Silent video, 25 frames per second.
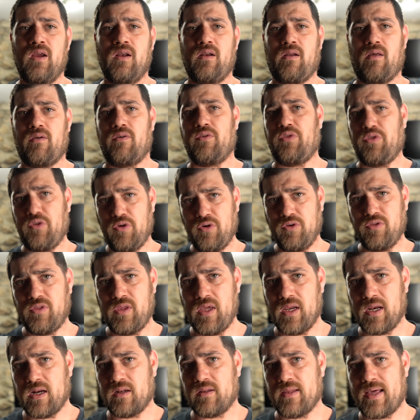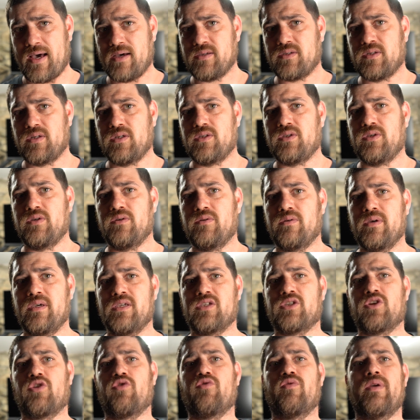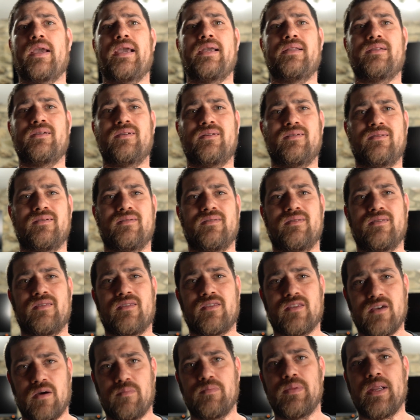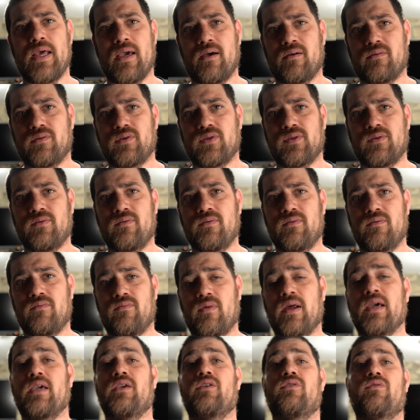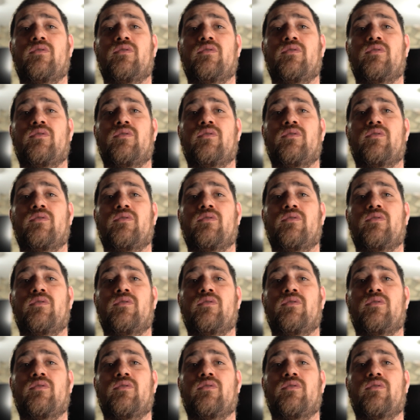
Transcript: Now the third thing it allows you to do is create thumbnails, right?